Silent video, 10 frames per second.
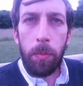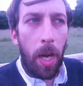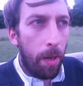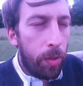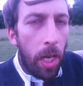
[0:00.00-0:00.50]

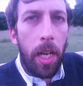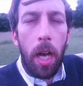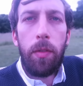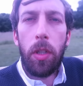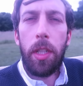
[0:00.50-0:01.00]
But I've done it.
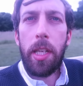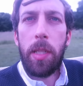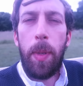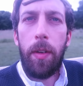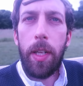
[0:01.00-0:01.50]
I've got the
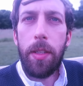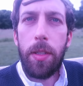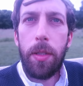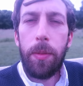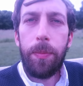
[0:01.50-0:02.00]

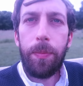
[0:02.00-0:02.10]
experience.